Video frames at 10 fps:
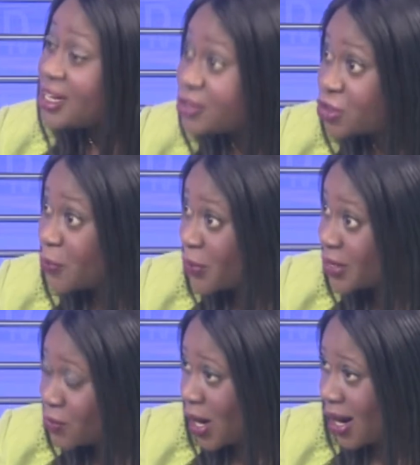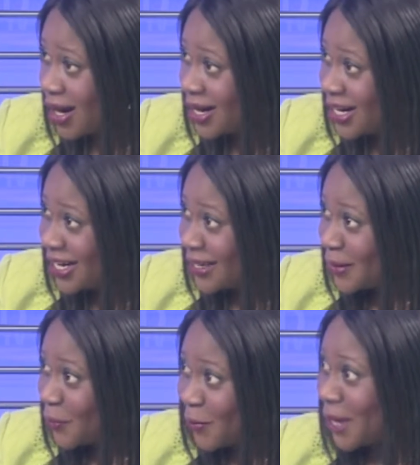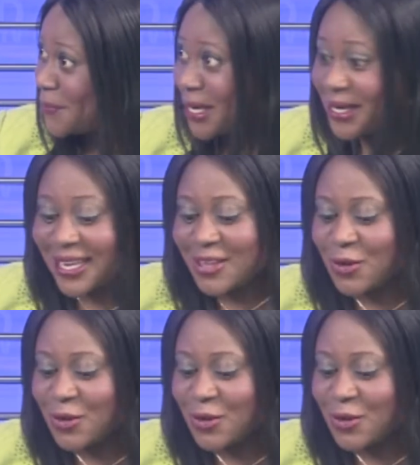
entrepreneur. I mean,